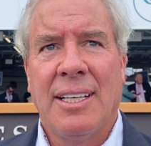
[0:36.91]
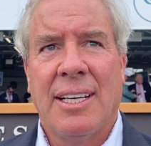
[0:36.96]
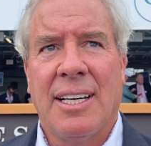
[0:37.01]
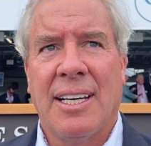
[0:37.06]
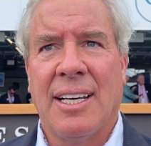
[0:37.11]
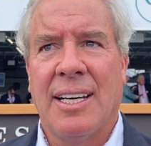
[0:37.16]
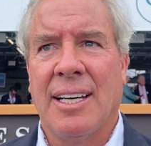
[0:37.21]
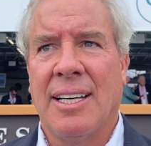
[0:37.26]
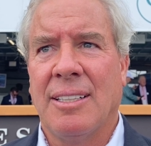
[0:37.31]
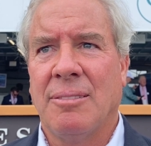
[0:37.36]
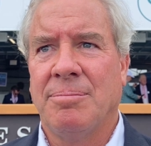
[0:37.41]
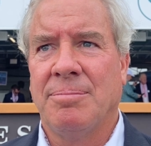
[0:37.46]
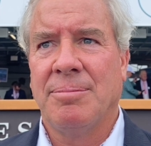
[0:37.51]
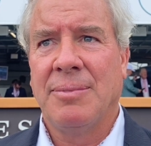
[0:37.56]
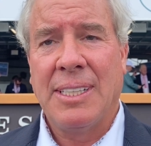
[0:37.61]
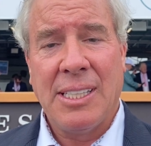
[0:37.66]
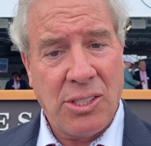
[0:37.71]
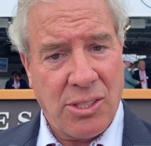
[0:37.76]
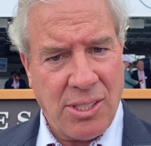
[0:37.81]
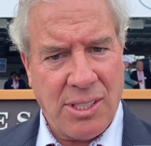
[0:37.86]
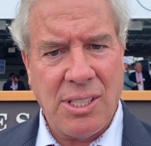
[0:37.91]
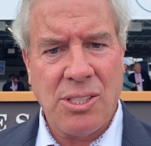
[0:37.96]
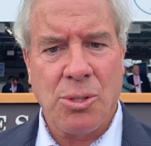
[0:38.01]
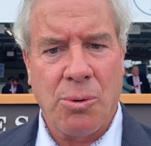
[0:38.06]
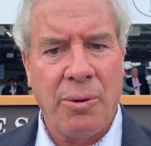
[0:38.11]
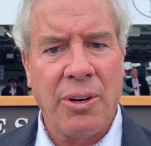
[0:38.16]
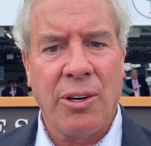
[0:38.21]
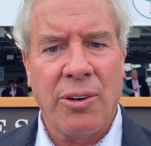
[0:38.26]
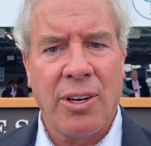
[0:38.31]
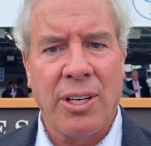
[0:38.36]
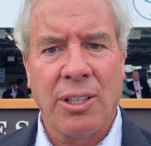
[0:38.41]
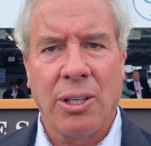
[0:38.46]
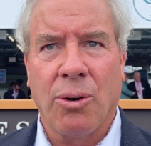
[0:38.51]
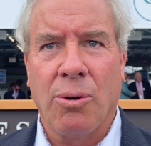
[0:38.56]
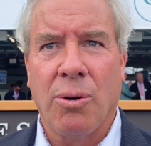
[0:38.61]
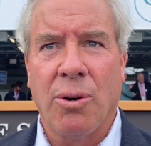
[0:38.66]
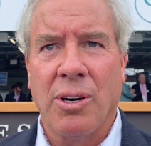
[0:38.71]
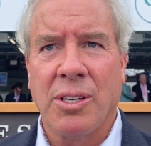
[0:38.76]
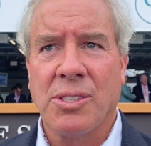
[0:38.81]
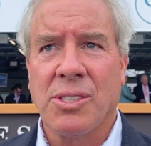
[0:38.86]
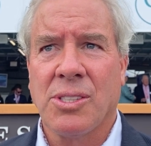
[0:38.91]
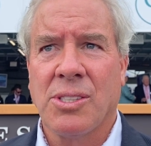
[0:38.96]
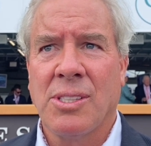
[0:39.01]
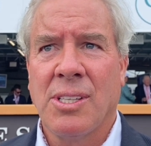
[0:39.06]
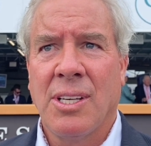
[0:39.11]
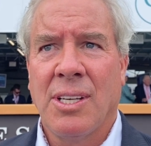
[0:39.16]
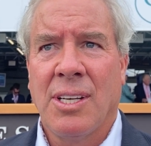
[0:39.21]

Um, he's, he's a winner on the course.